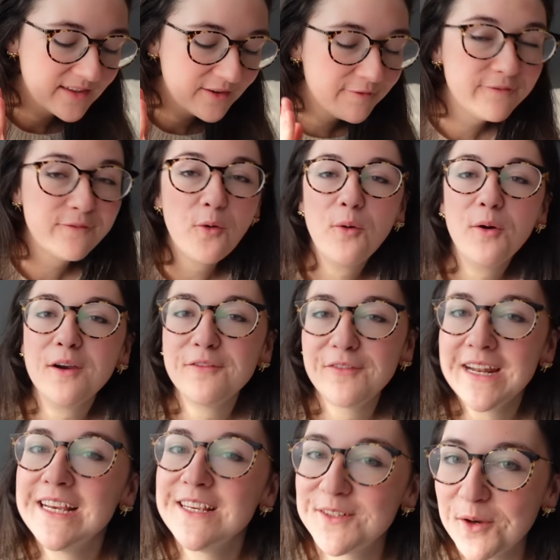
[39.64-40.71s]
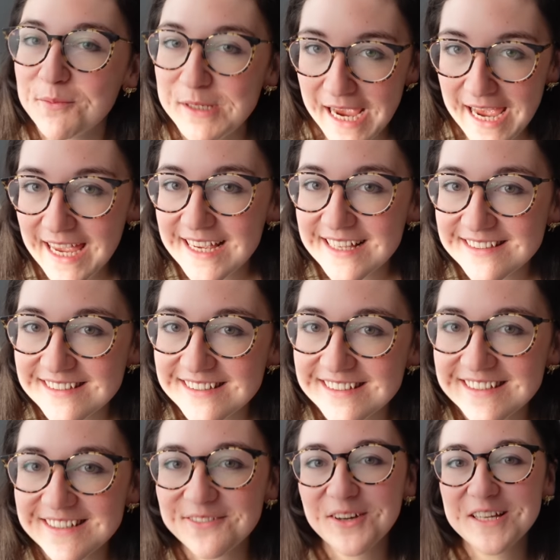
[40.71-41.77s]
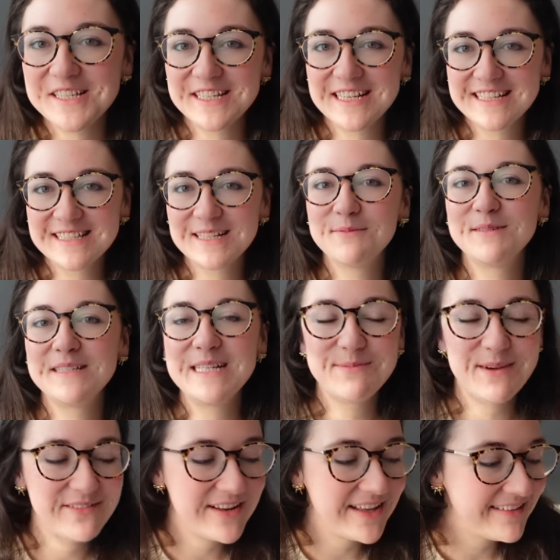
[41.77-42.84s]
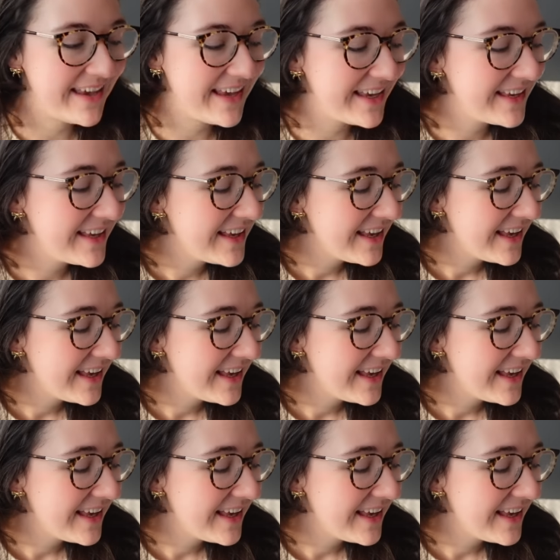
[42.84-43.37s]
Four finished objects, which is an obscene amount of knitting,